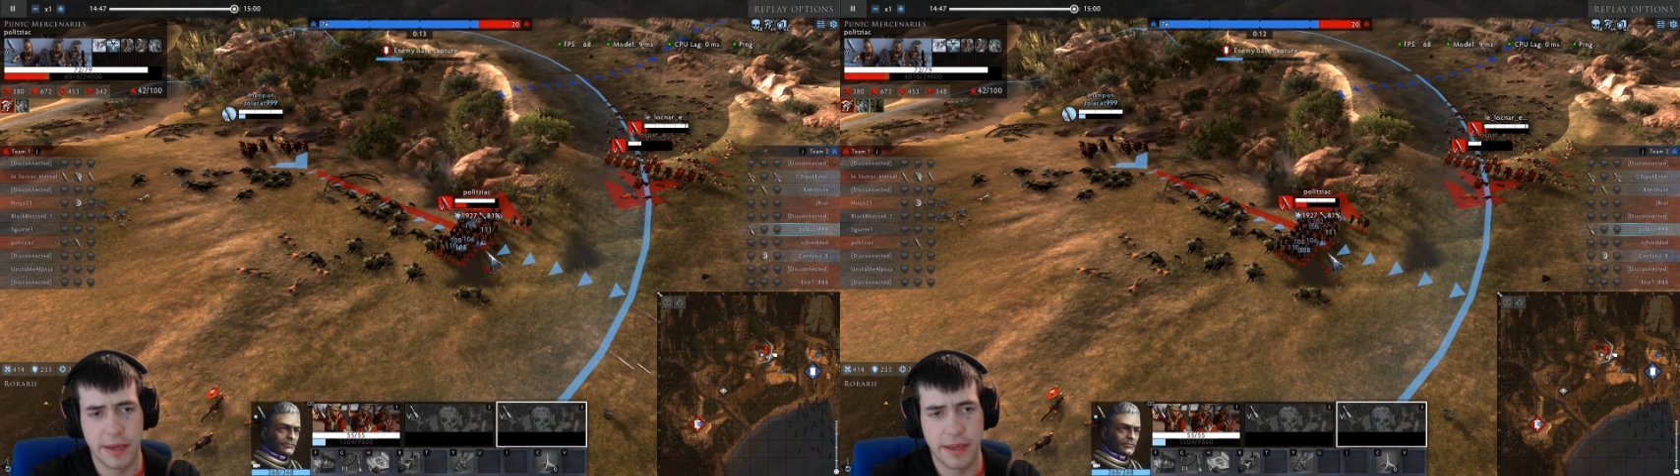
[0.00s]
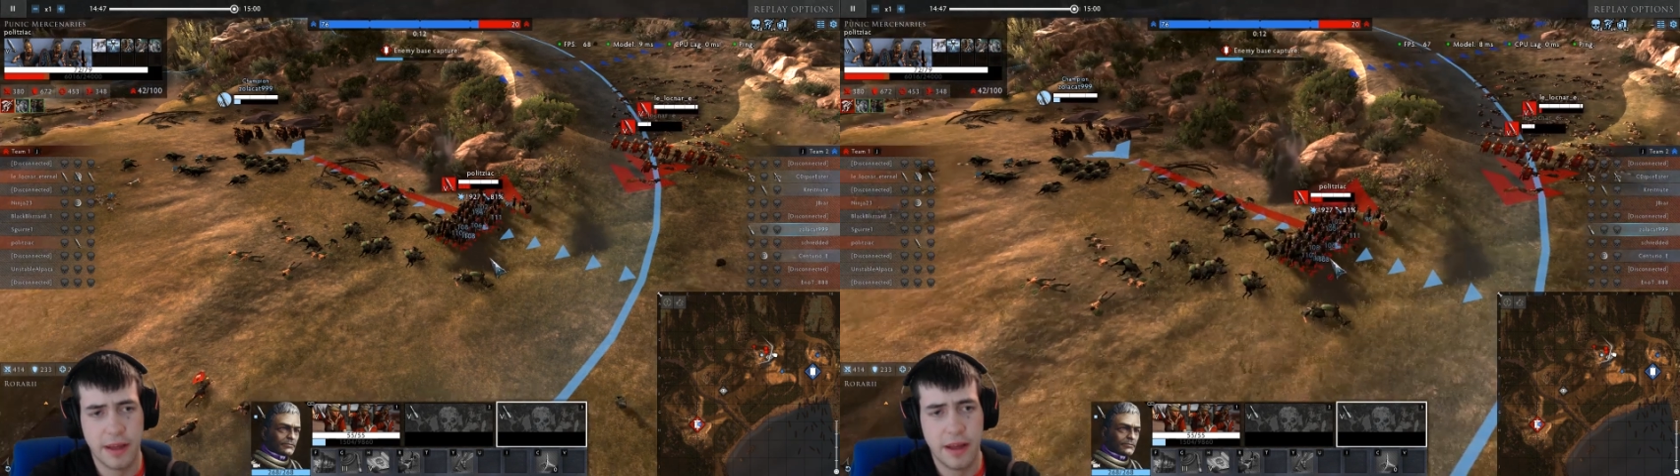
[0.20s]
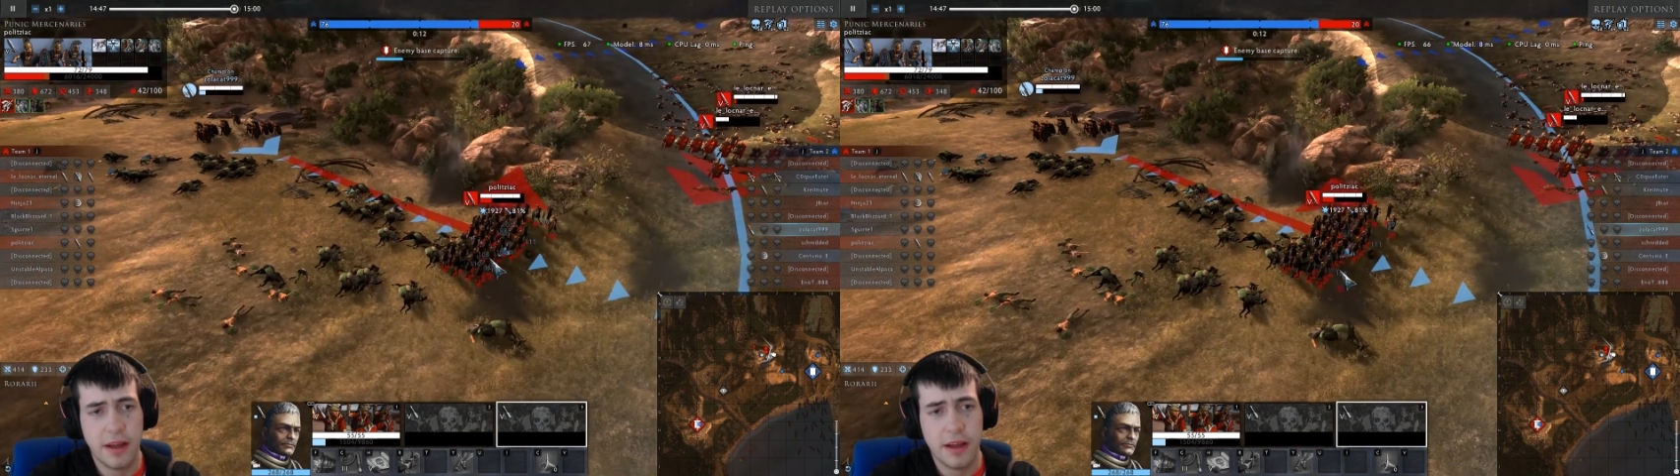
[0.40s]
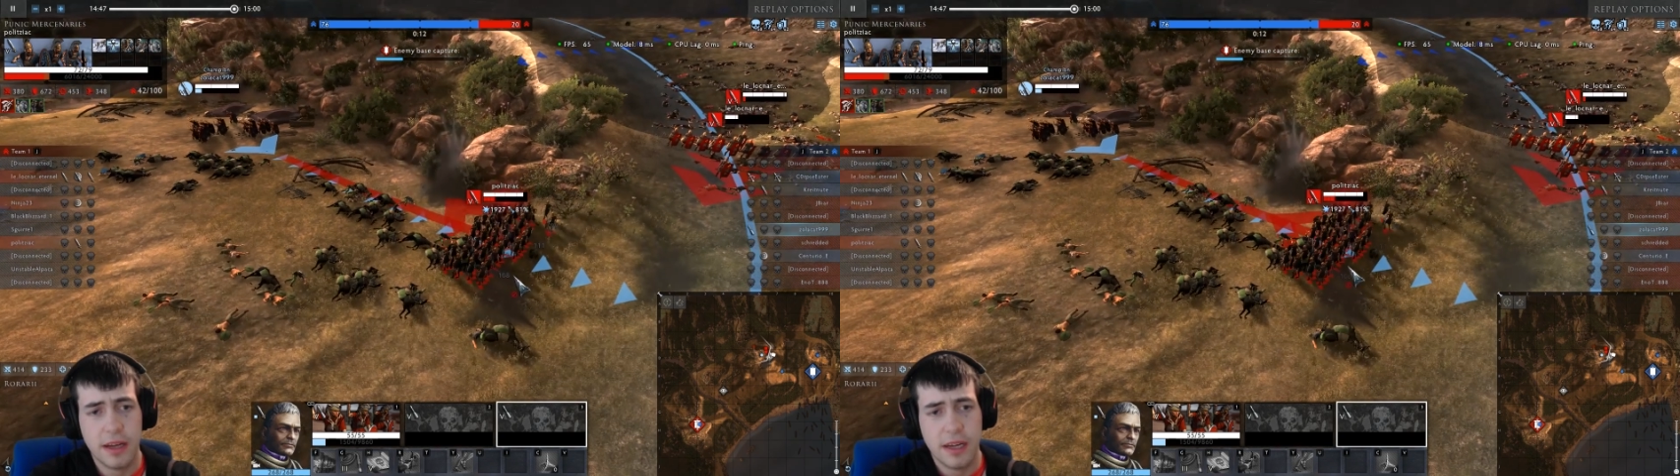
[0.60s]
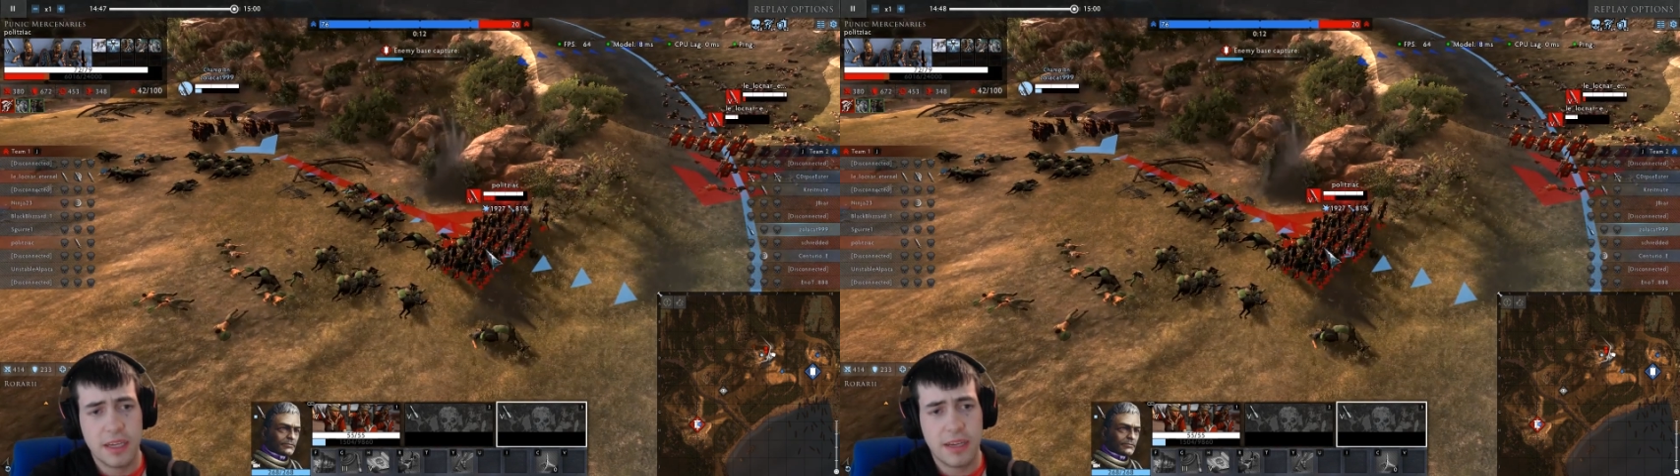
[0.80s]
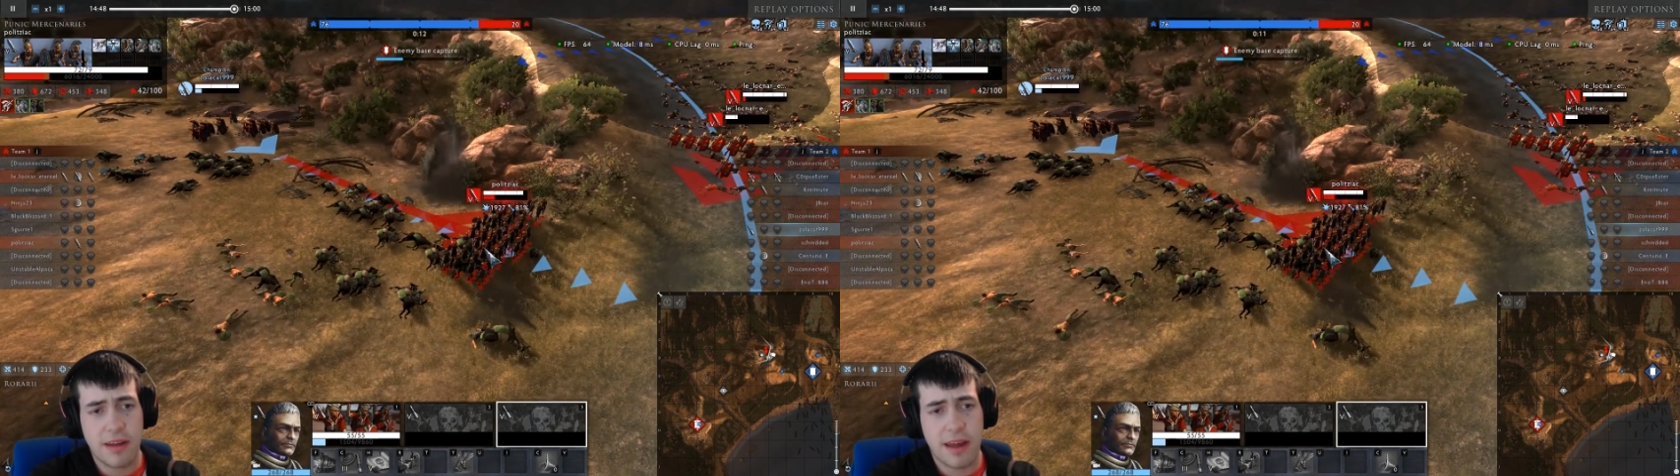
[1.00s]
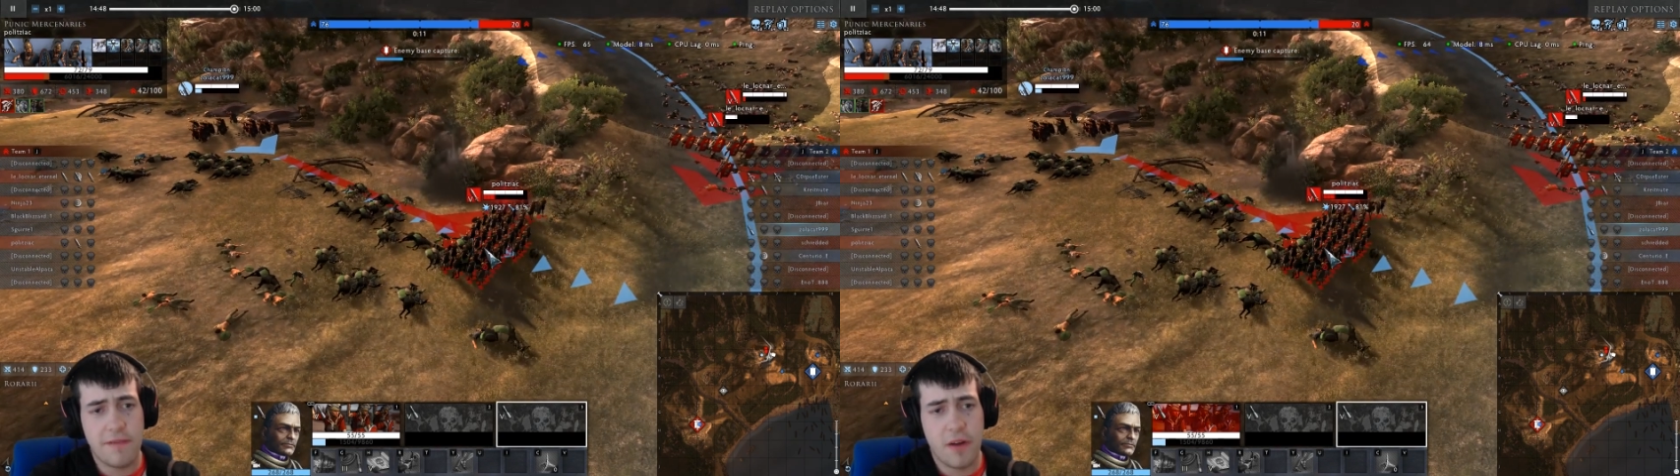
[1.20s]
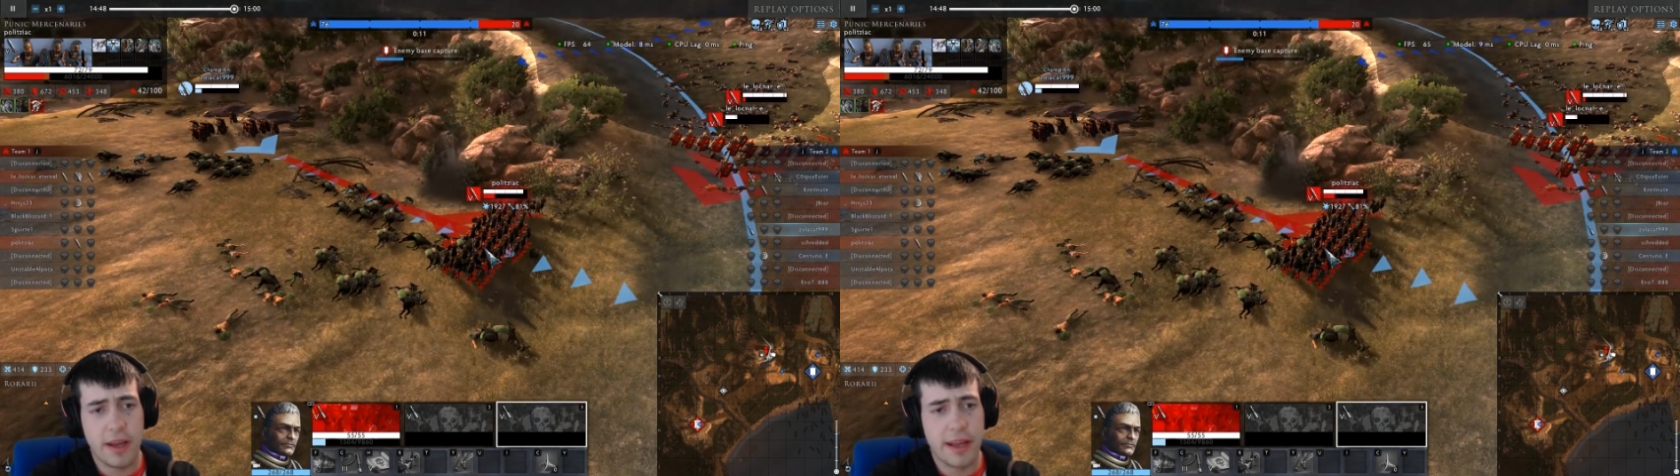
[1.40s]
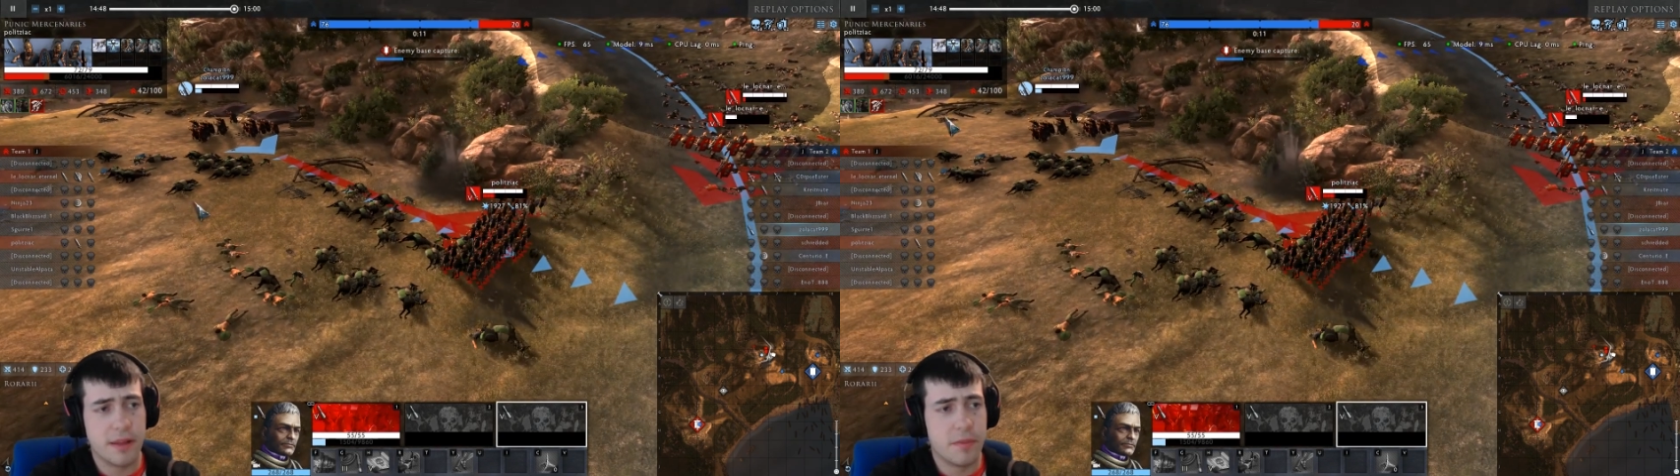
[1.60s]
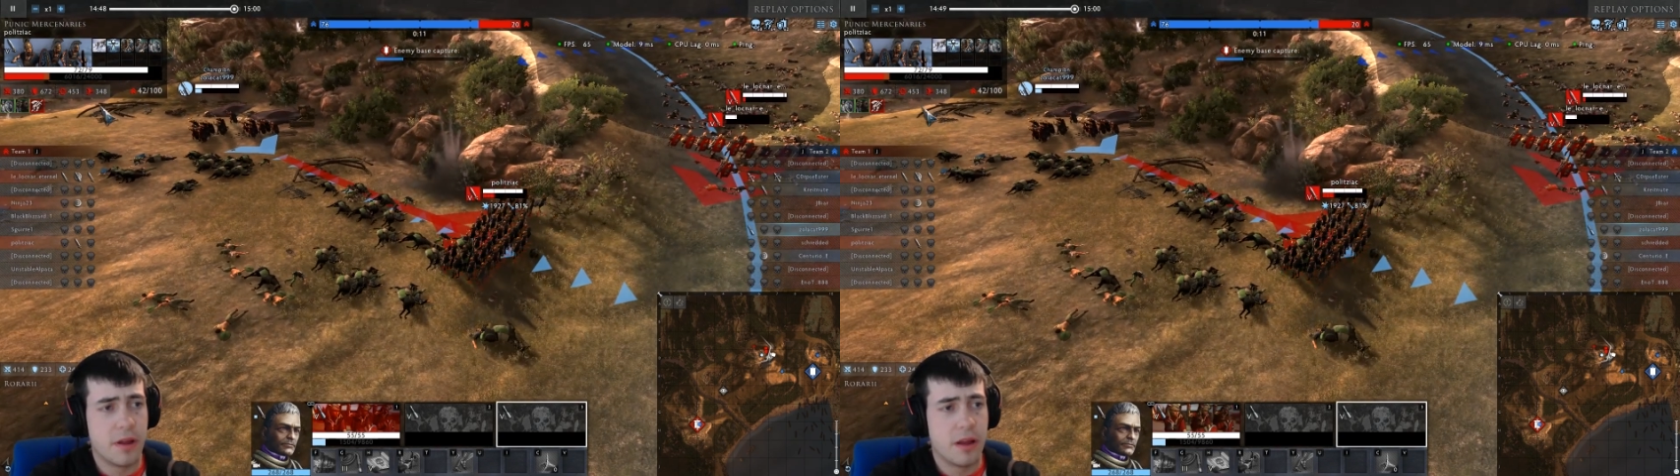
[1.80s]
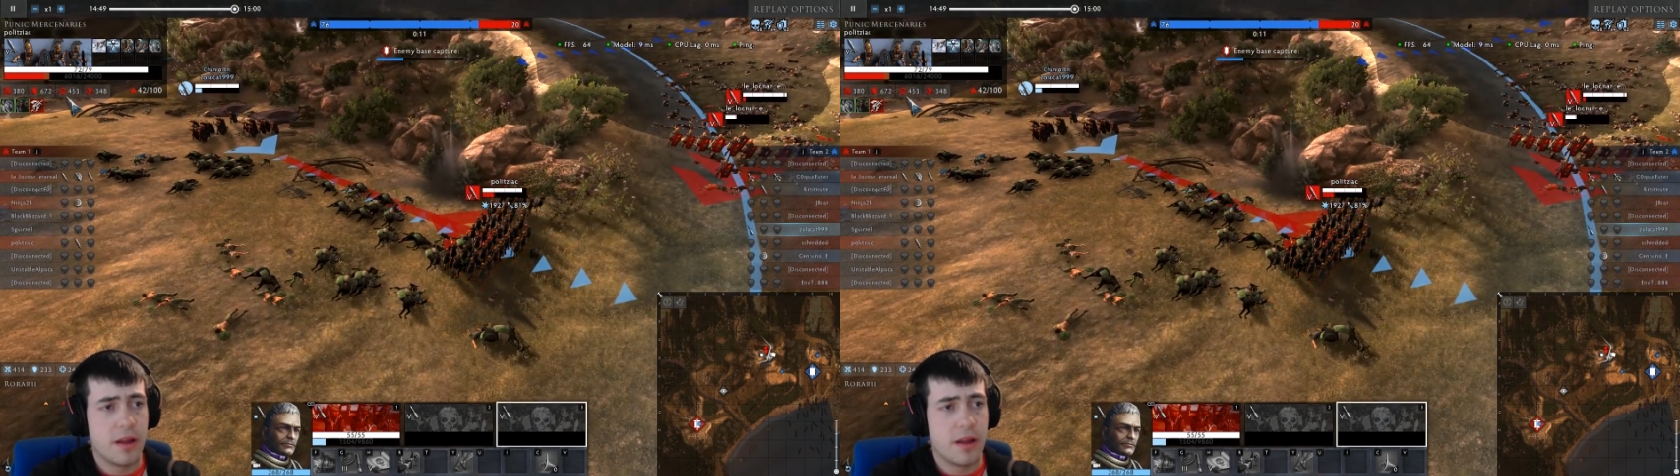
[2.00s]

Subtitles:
me, so I keep following them.